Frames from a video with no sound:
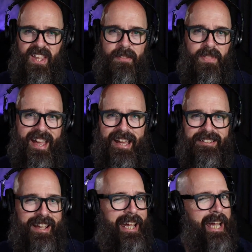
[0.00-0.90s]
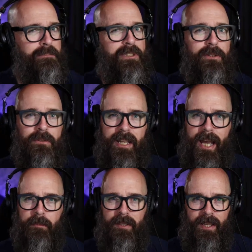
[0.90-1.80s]
And that absolutely
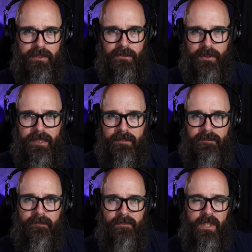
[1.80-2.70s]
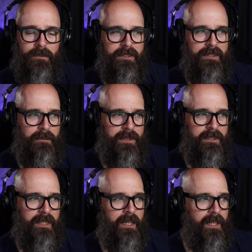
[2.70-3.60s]
happened last week. It was, it
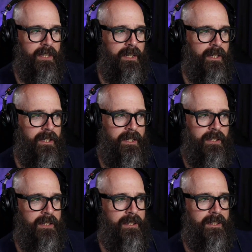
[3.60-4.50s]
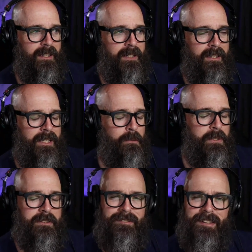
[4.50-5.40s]
was, it was,